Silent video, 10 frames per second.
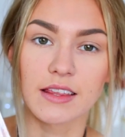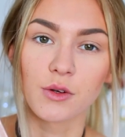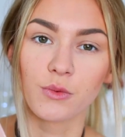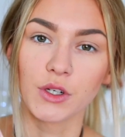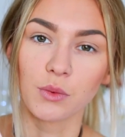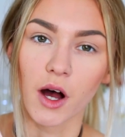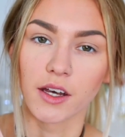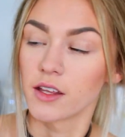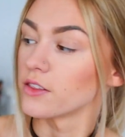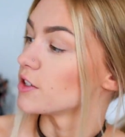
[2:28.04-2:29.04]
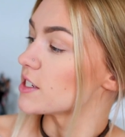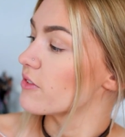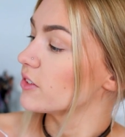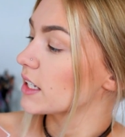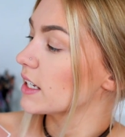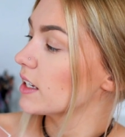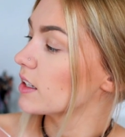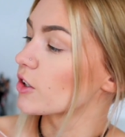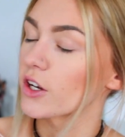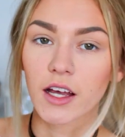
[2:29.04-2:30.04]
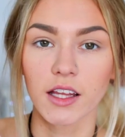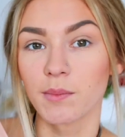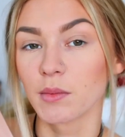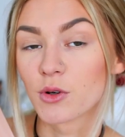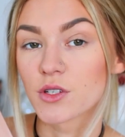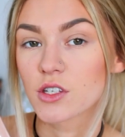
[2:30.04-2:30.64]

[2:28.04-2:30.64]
in the real one they're definitely looking a little bit more